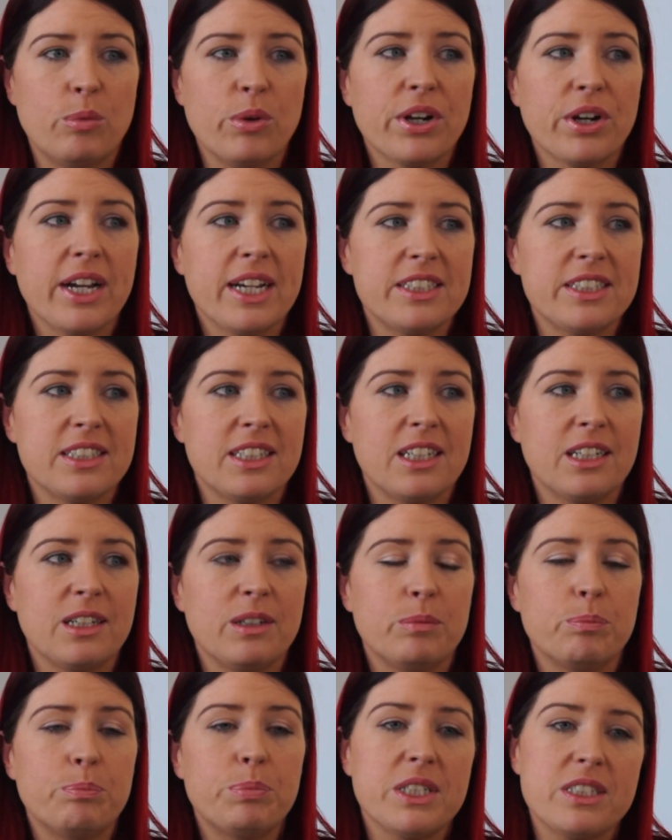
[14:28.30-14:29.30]

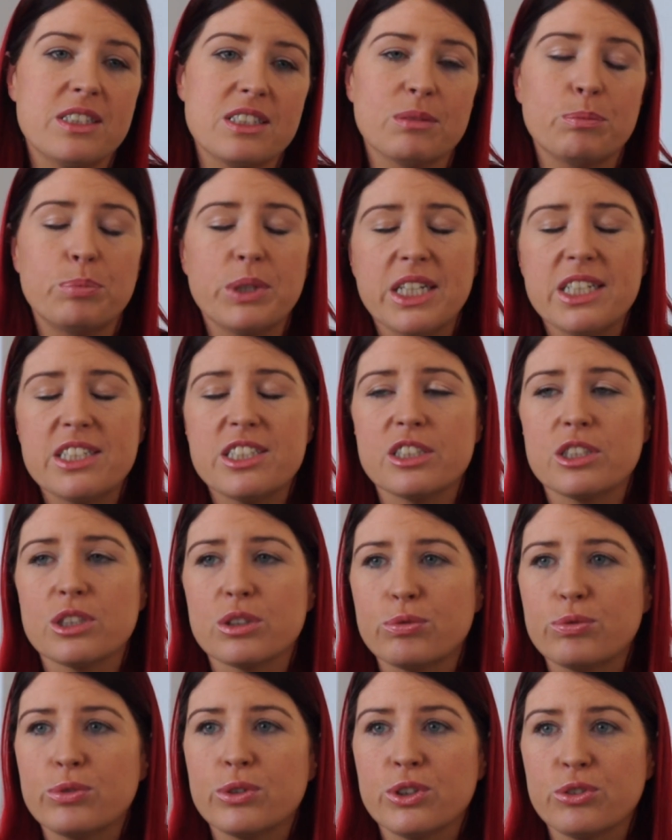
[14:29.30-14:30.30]
getting bits and
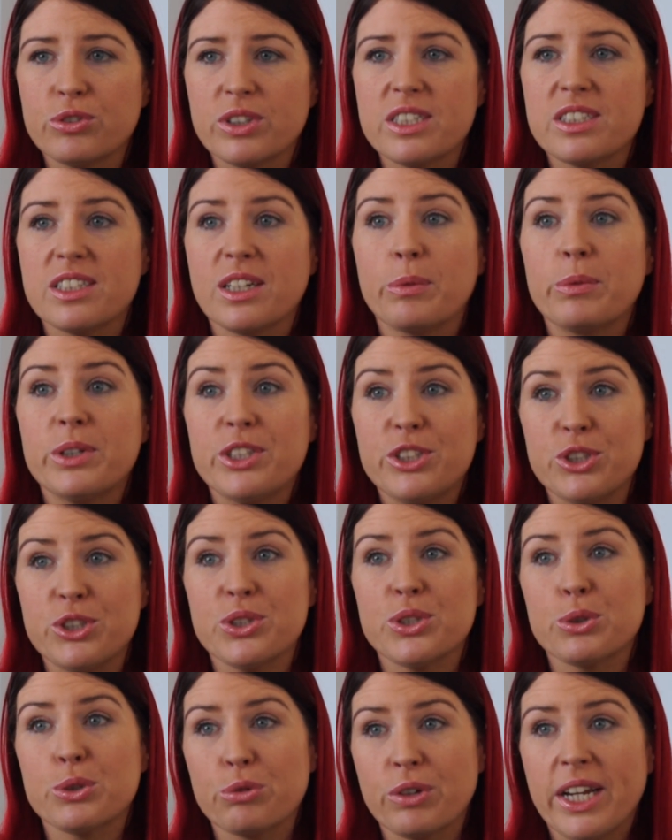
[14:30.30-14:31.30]
pieces of fundraising, which
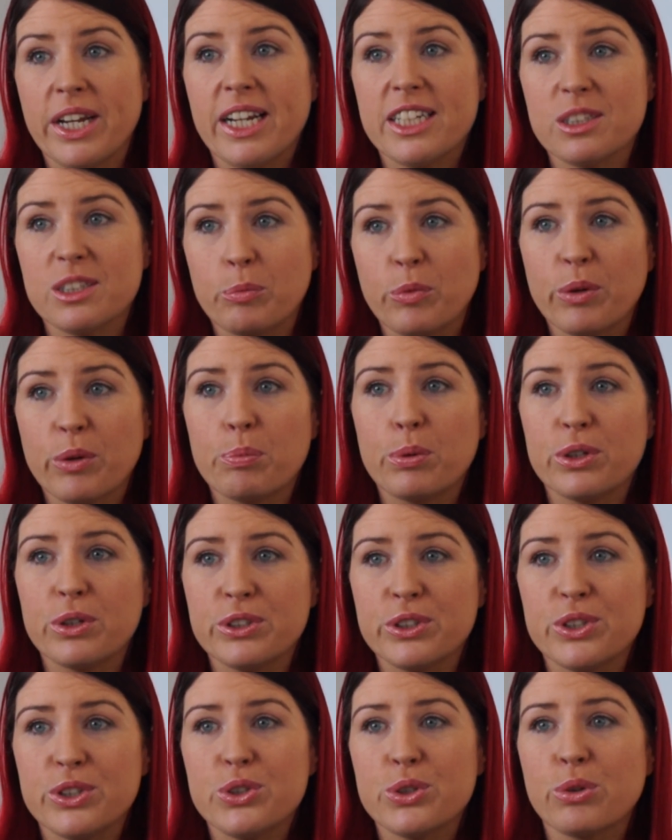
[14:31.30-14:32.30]
is great, and we're
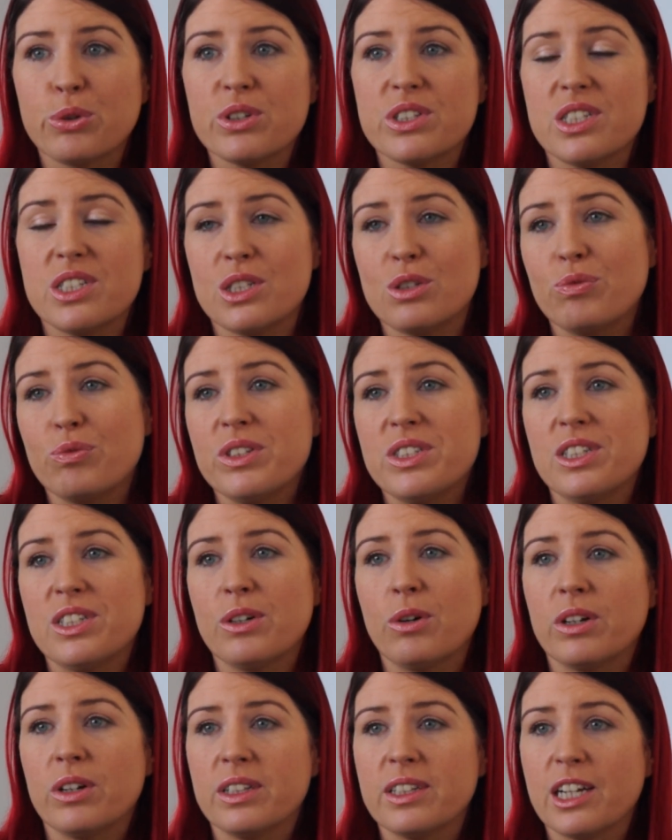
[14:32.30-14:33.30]
putting it towards his
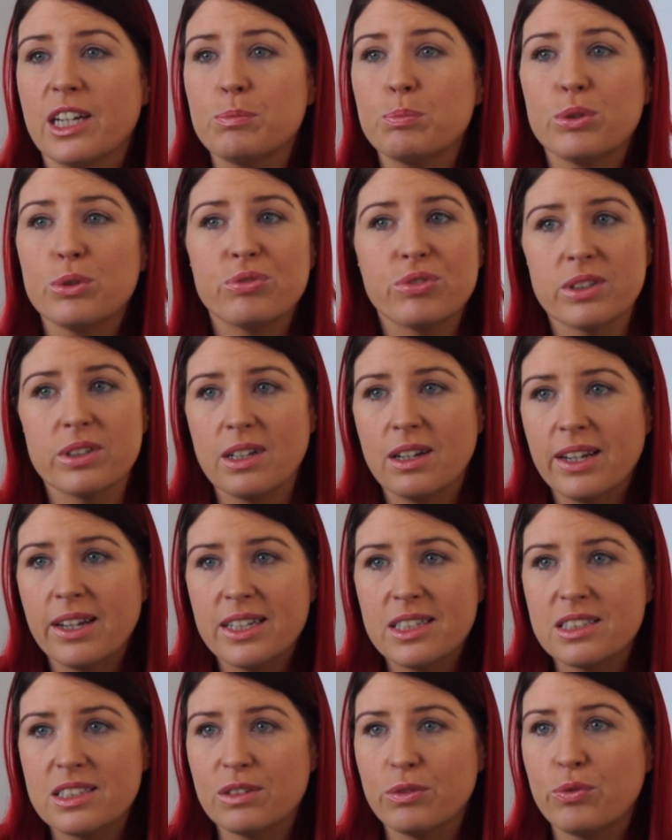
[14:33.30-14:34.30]
physio and that, but for the
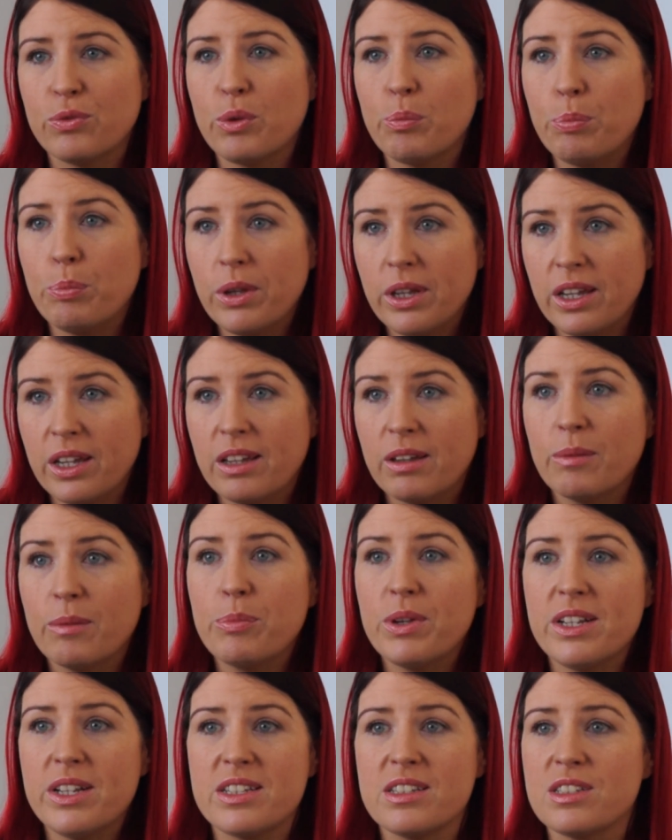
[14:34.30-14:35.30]
likes of the big
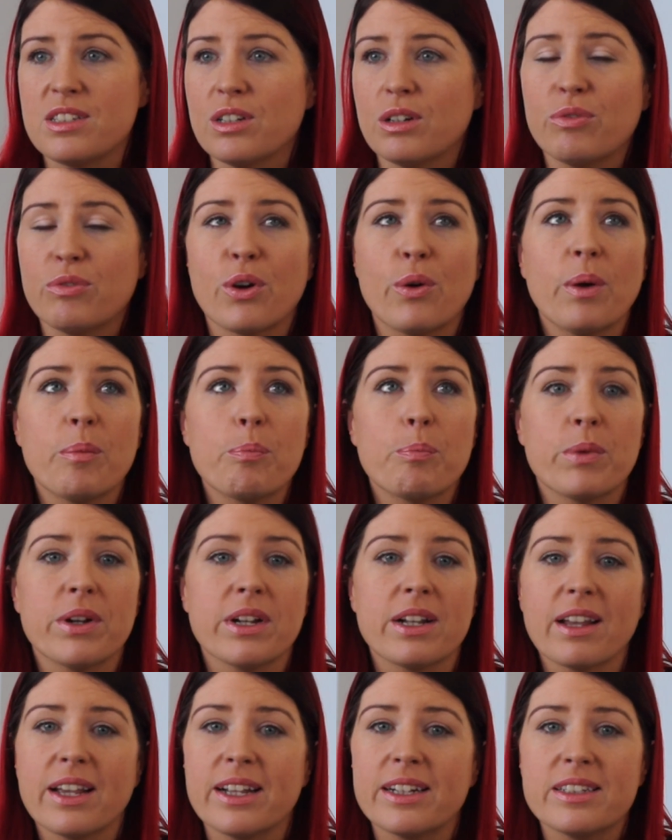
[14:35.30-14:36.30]
pieces of
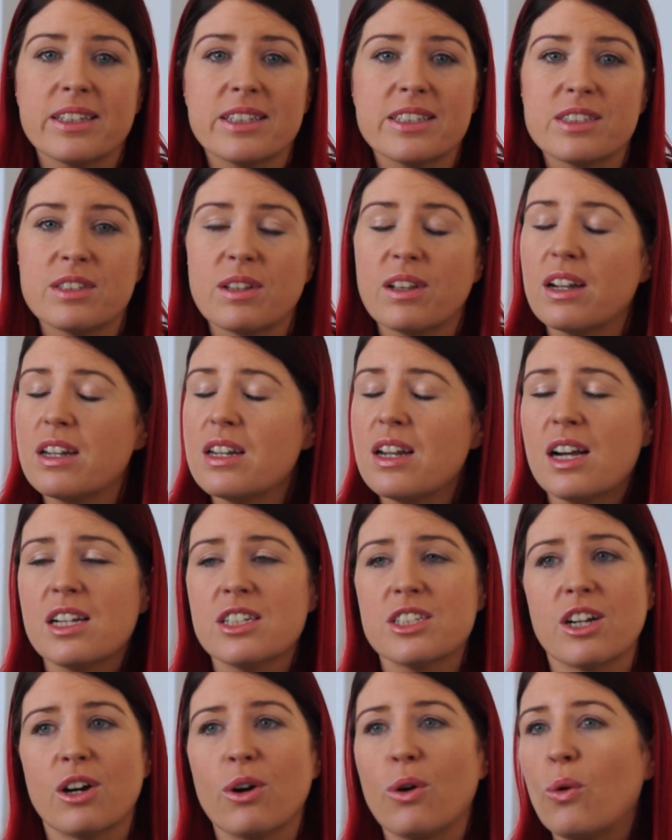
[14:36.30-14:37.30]
equipment like this,
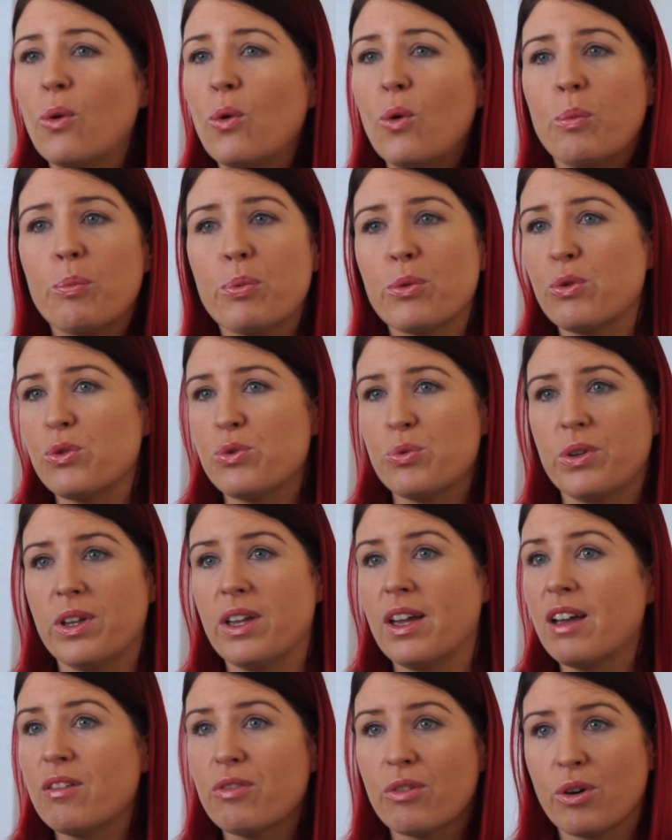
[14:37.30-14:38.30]
not a hope could
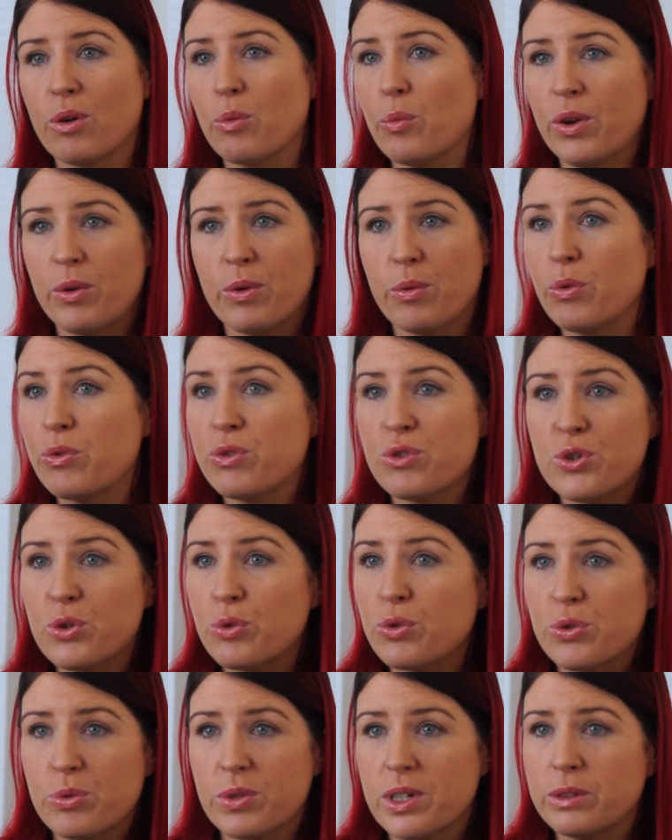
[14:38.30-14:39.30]
we couldn't
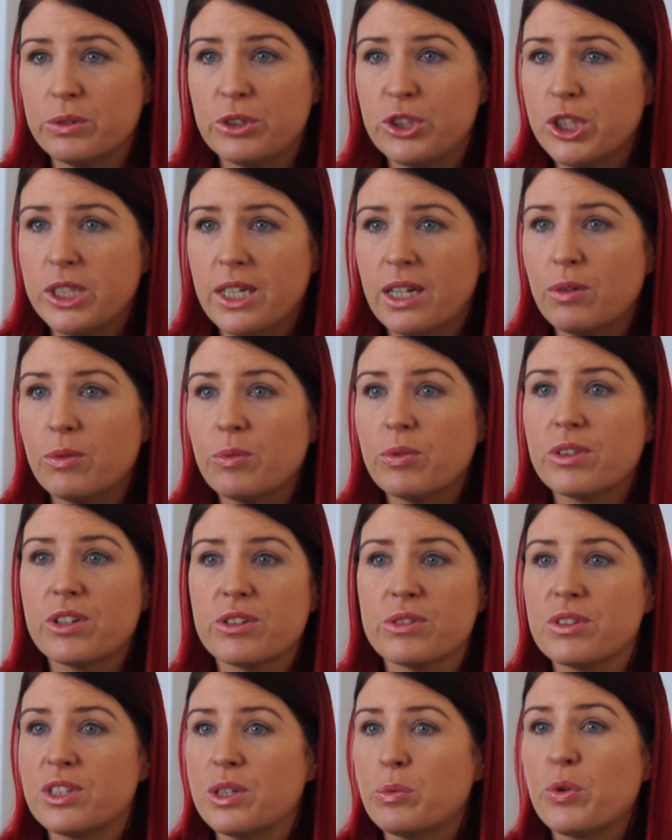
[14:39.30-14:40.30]
do it without you now.
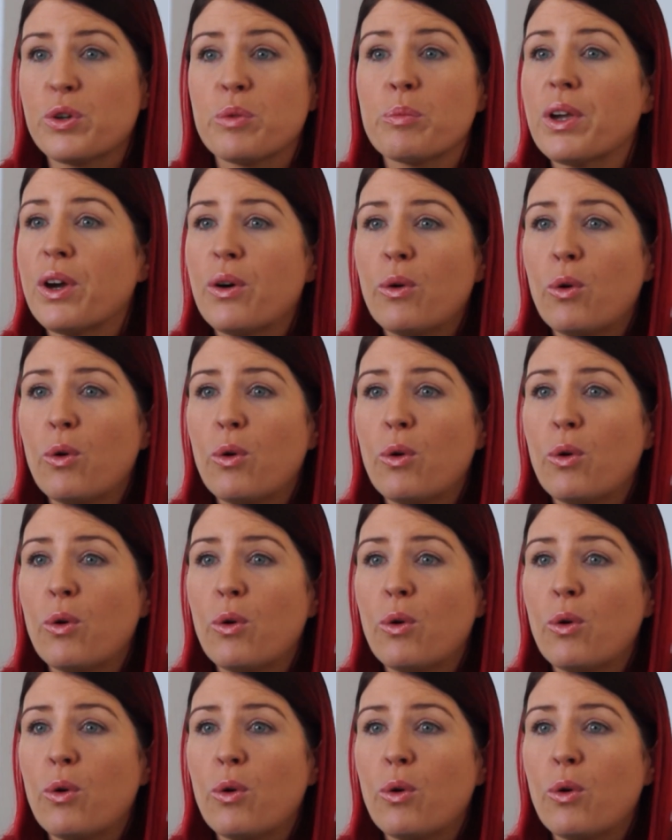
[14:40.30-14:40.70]
There wouldn't be a